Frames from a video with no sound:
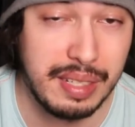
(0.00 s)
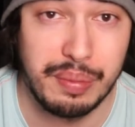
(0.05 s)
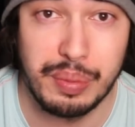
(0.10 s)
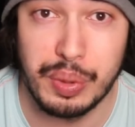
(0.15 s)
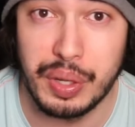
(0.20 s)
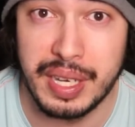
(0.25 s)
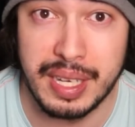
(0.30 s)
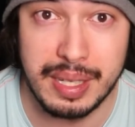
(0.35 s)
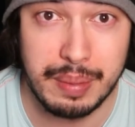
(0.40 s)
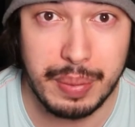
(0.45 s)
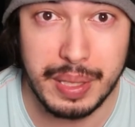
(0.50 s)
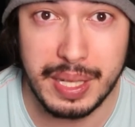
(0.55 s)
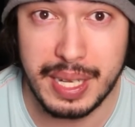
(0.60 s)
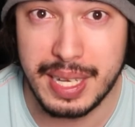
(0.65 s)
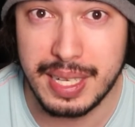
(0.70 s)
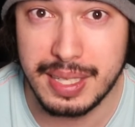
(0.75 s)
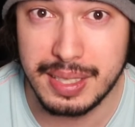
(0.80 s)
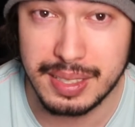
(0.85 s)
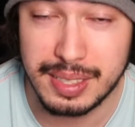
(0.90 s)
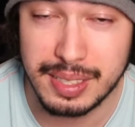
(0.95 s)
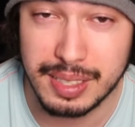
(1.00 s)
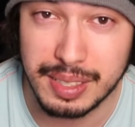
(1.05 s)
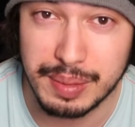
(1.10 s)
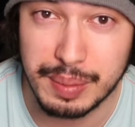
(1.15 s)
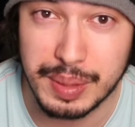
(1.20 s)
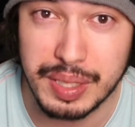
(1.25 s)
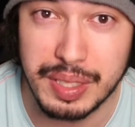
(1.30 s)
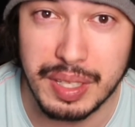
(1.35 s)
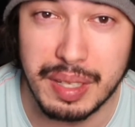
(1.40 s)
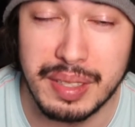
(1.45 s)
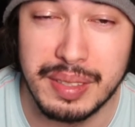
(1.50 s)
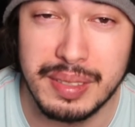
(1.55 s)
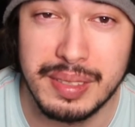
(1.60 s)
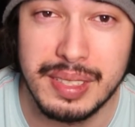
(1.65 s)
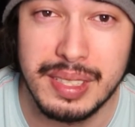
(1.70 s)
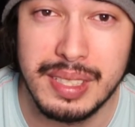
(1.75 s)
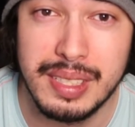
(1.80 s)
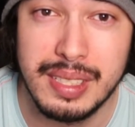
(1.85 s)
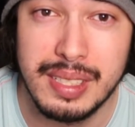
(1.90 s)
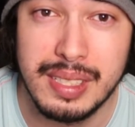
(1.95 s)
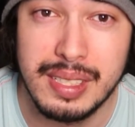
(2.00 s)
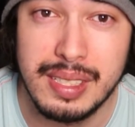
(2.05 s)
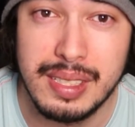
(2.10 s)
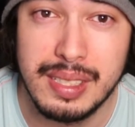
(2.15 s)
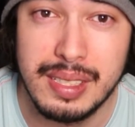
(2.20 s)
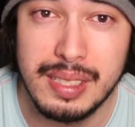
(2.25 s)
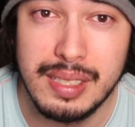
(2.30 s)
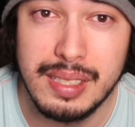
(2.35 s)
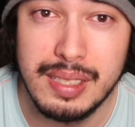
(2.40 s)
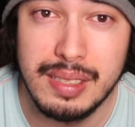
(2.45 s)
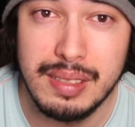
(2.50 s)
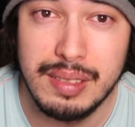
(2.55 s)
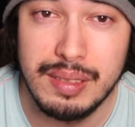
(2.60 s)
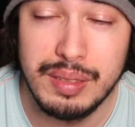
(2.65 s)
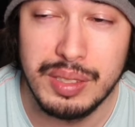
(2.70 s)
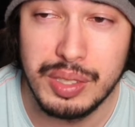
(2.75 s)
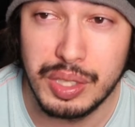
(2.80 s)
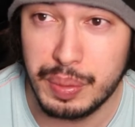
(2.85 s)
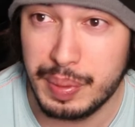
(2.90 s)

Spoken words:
of what I had planned, I'm going to talk